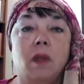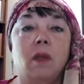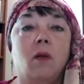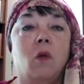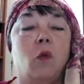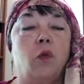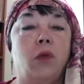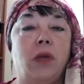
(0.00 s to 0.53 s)

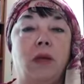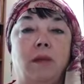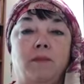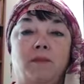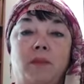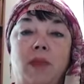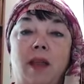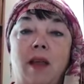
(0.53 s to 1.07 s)
Quoth he,
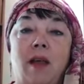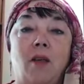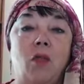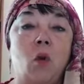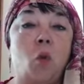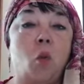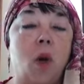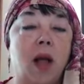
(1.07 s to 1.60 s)

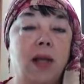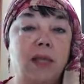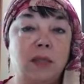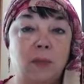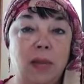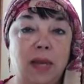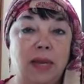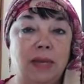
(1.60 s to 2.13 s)
the wise
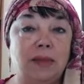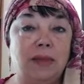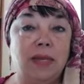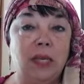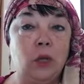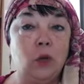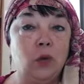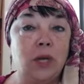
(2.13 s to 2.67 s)
man is
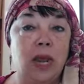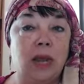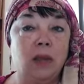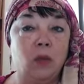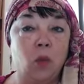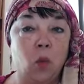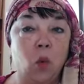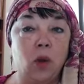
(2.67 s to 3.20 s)
he who
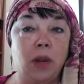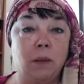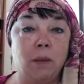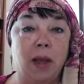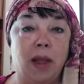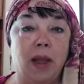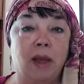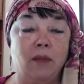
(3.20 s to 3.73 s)
taketh warning
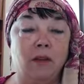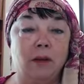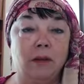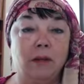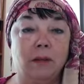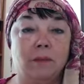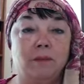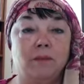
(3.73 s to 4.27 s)
by
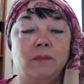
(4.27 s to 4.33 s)
others.